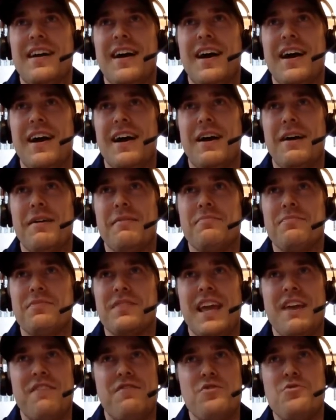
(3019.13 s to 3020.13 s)
Um,
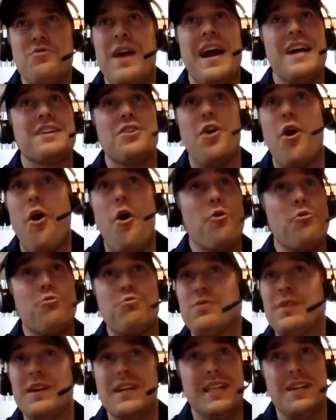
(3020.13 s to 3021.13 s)
if you guys all
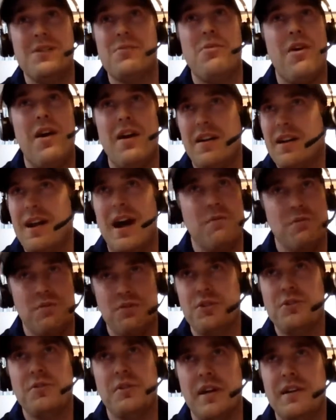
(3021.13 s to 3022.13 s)
really want it, I will
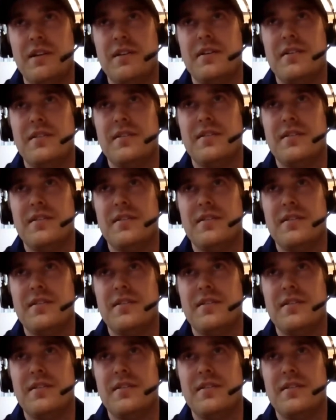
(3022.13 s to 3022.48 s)
do it.